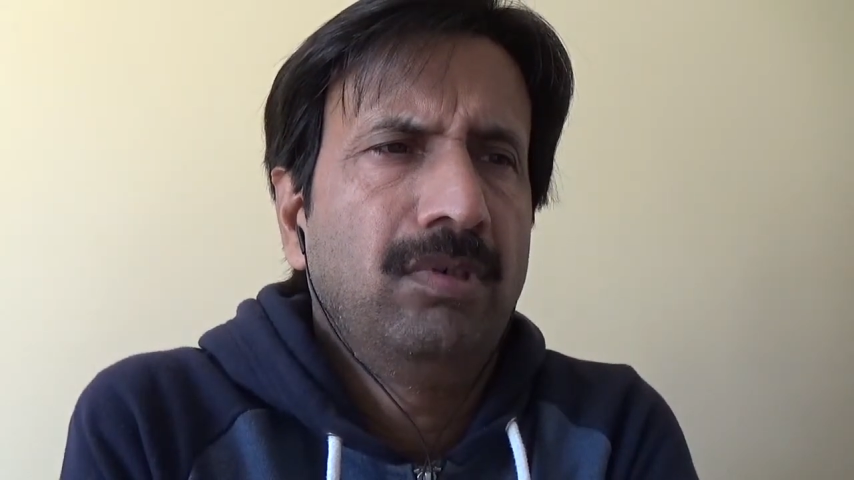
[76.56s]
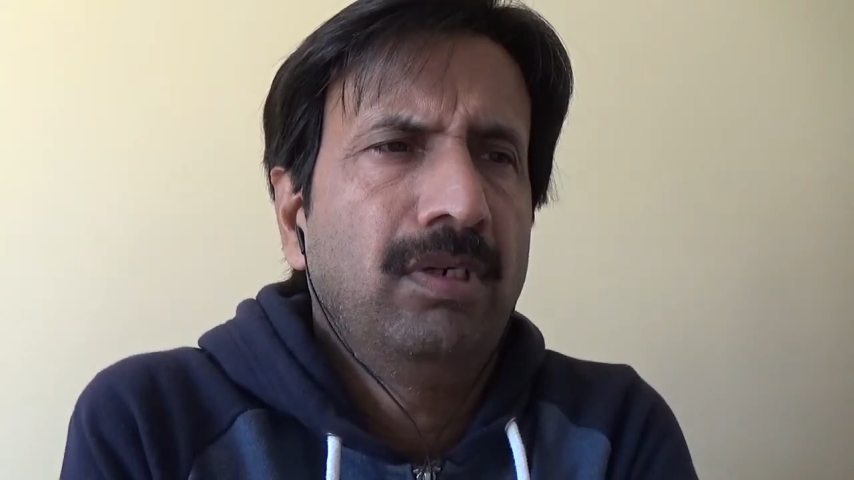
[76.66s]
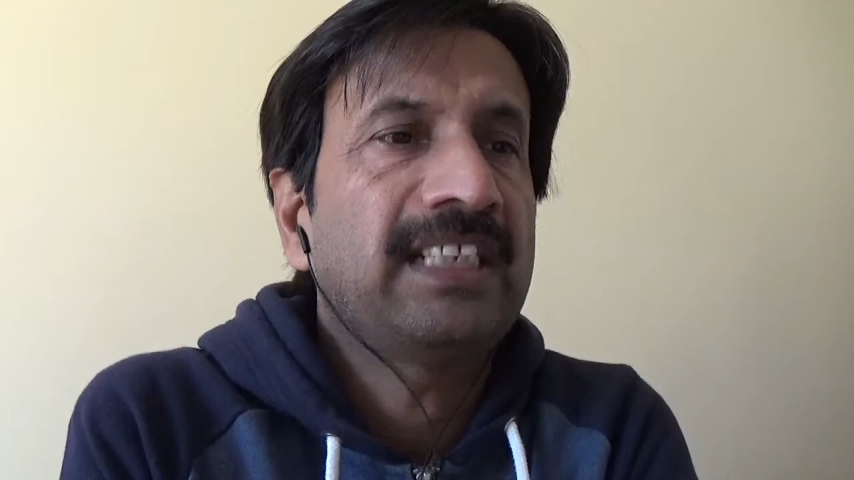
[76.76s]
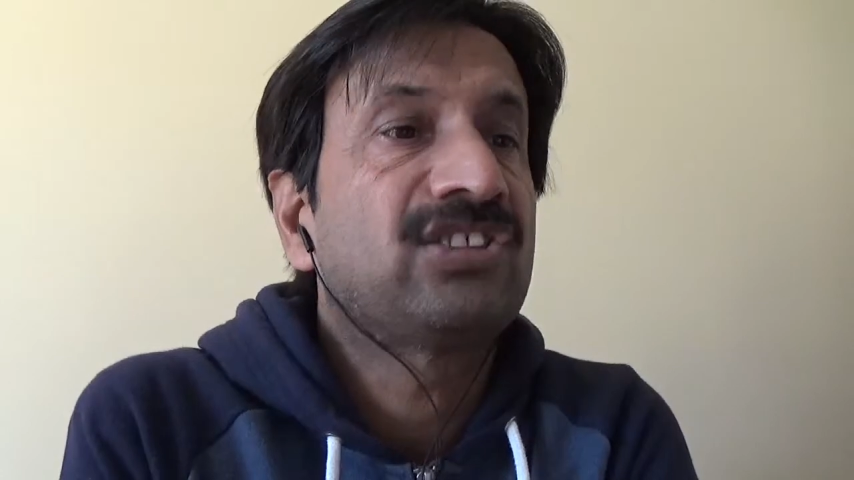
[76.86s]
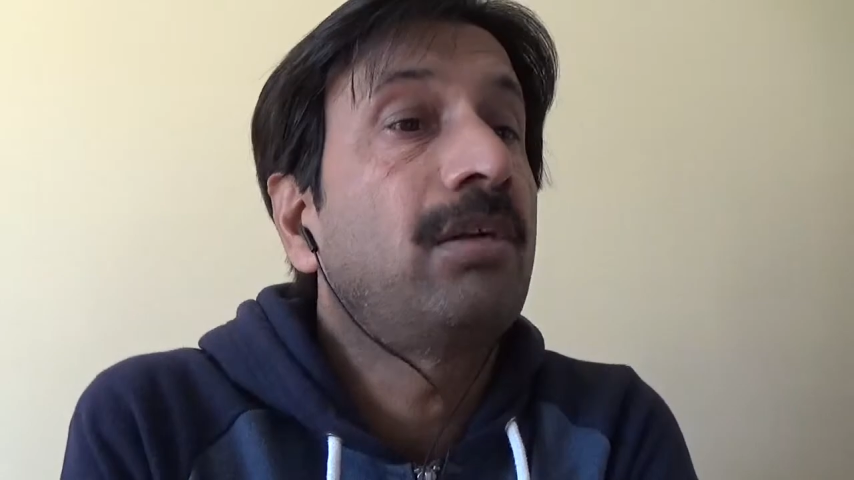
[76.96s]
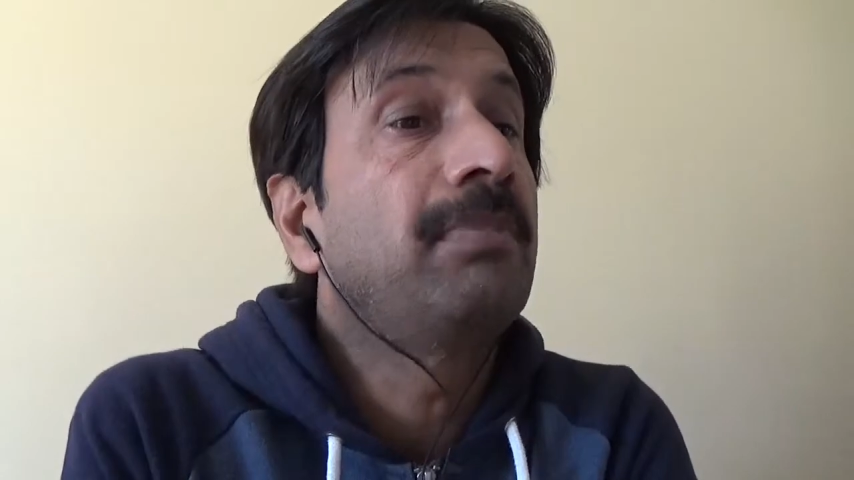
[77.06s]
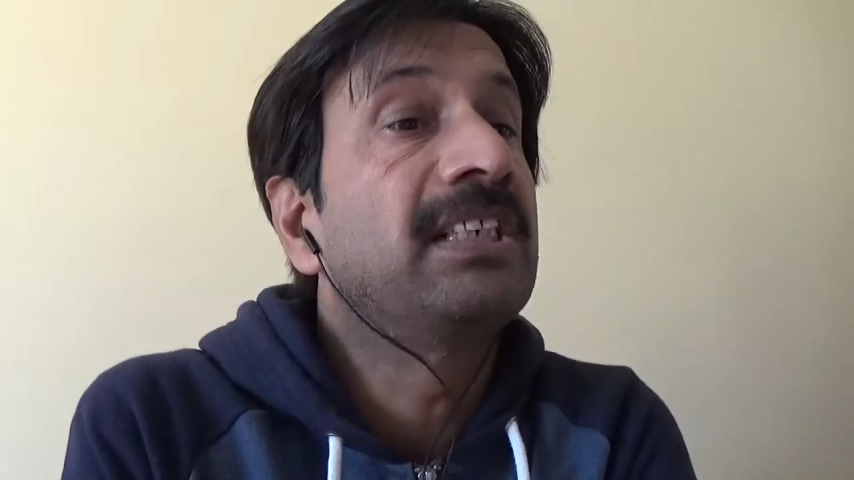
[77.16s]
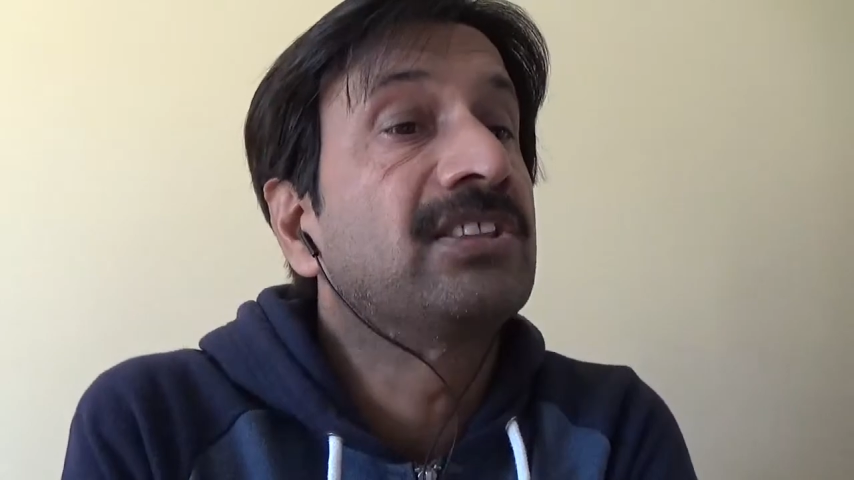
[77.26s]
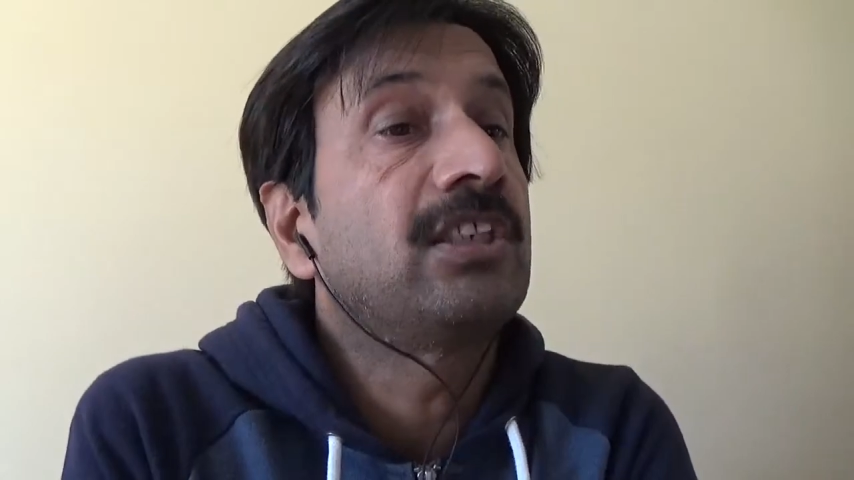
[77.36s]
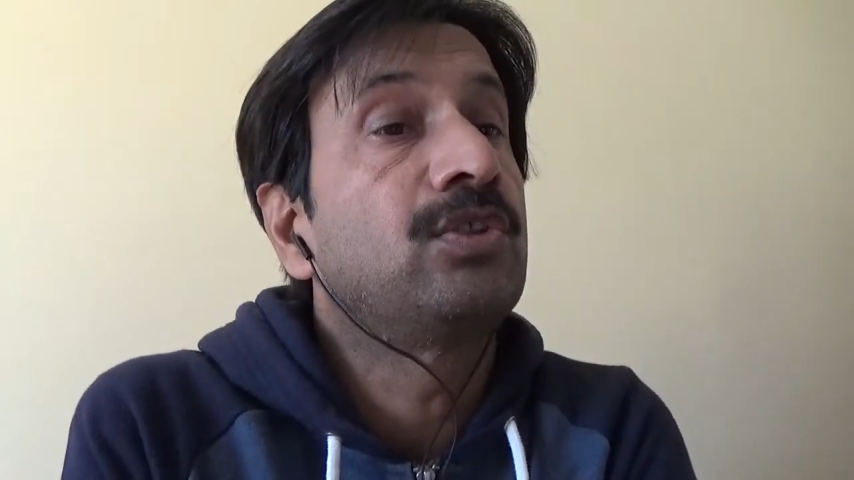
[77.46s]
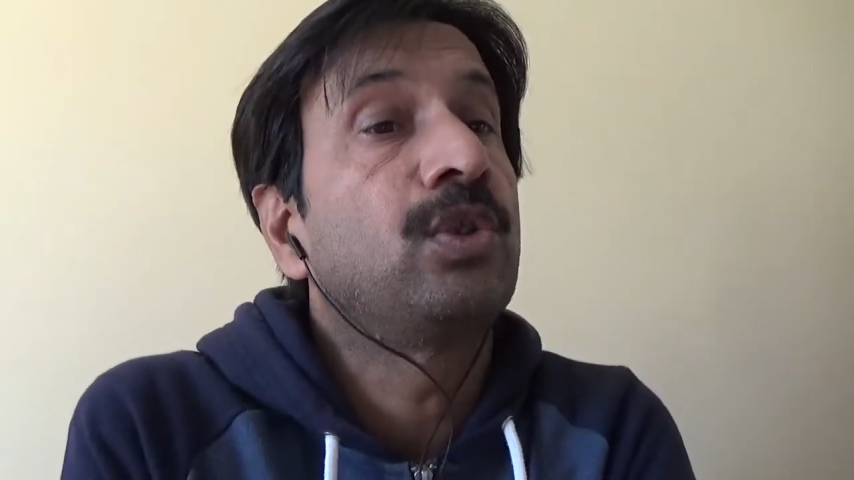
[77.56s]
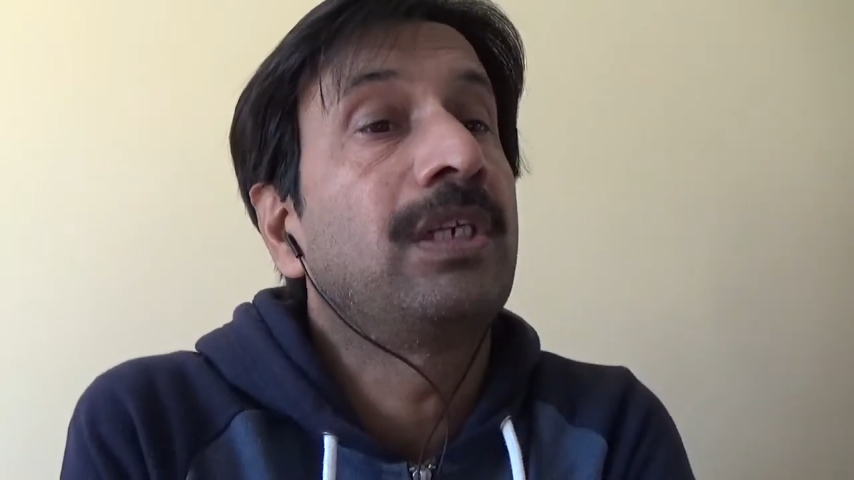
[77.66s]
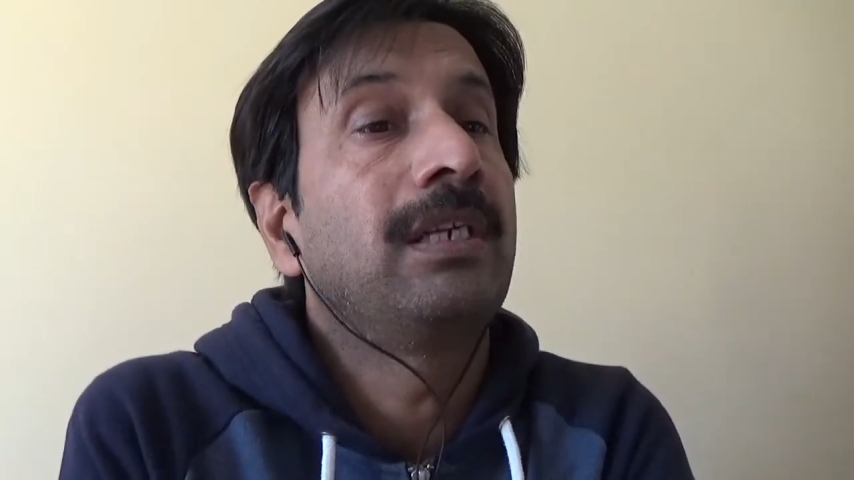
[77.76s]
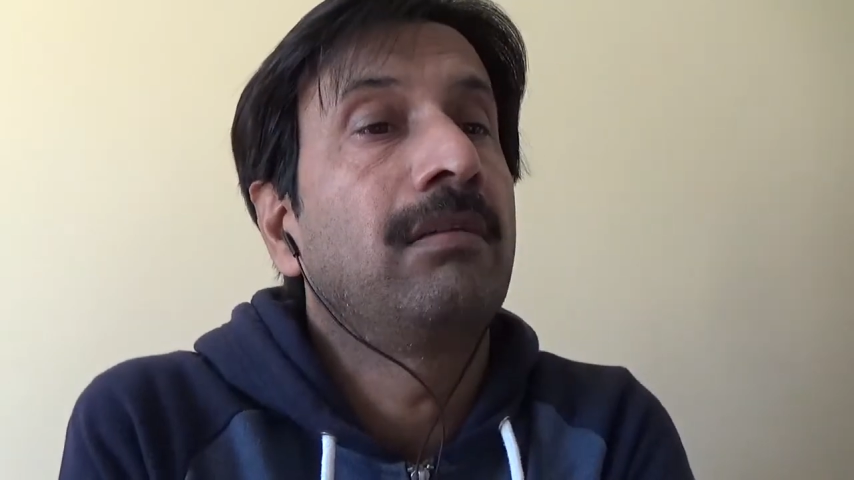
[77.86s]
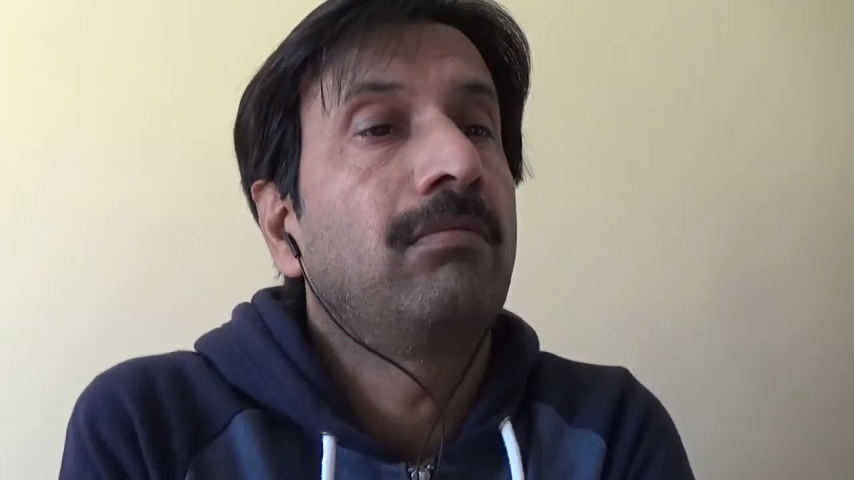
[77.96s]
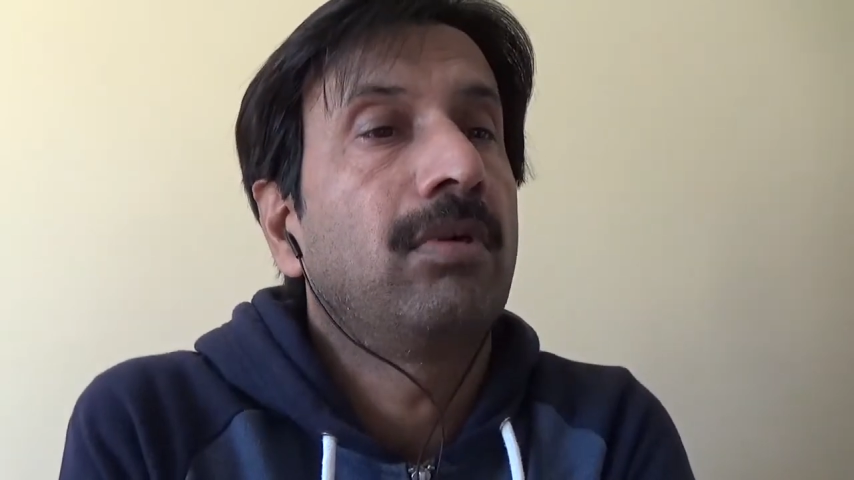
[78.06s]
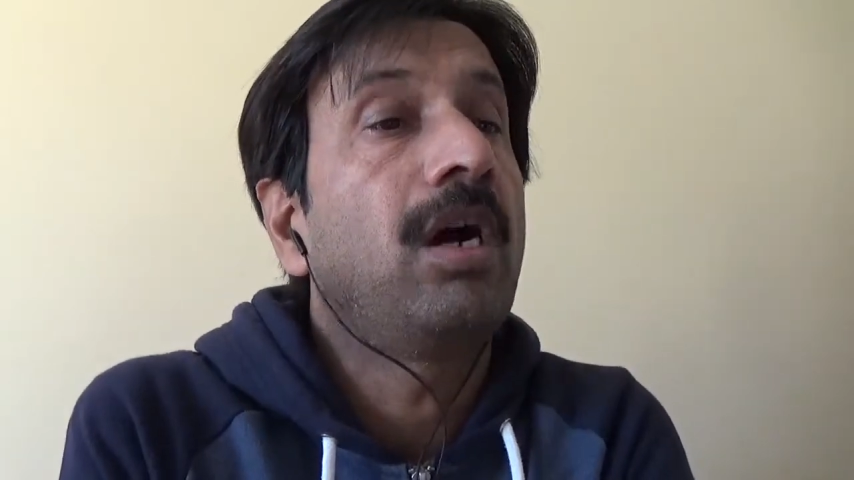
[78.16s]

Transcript: extra beats are usually